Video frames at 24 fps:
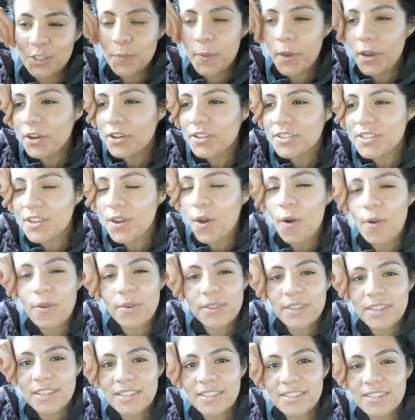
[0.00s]
experiencing
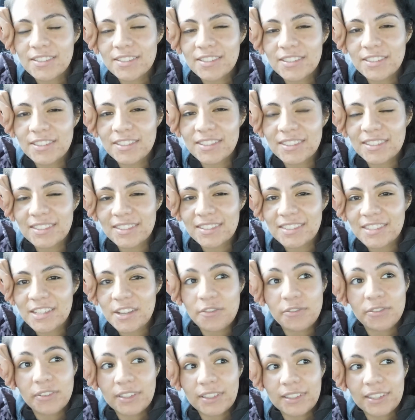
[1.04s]
all these
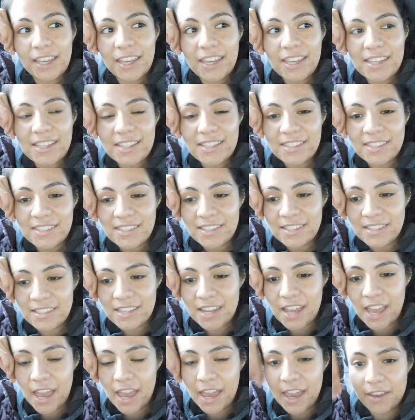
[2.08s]
different things
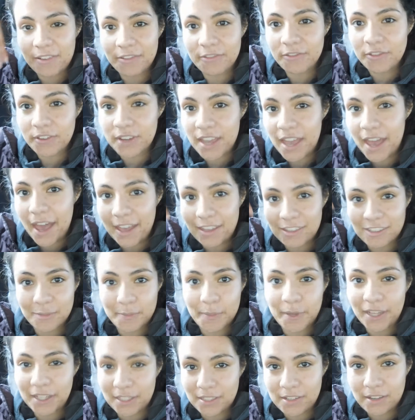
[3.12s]
in every
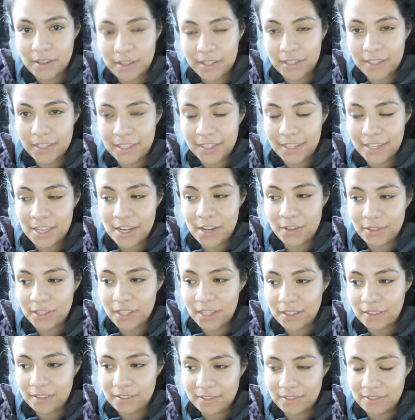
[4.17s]
aspect you know
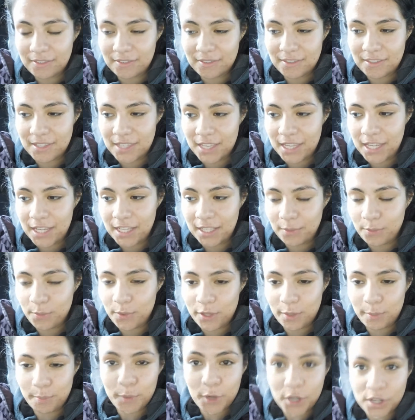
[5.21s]
that
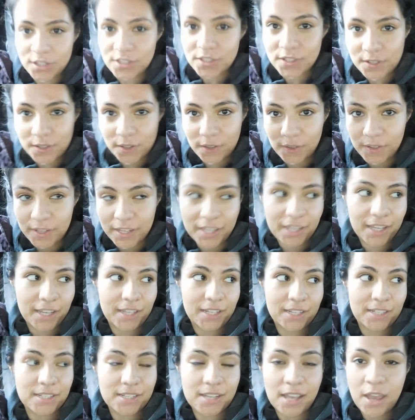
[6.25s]
personal
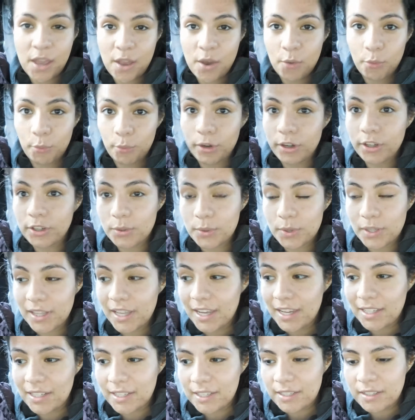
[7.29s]
and work
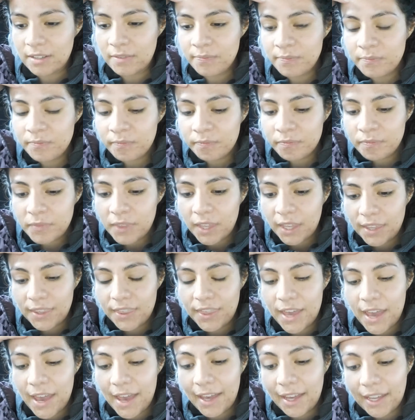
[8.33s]
related
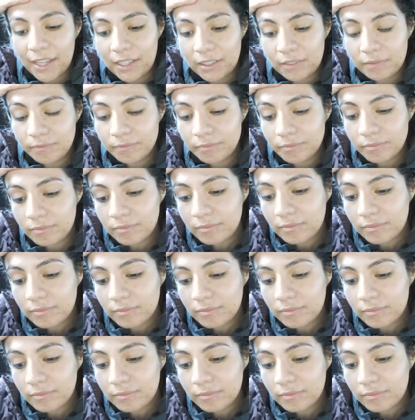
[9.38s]
that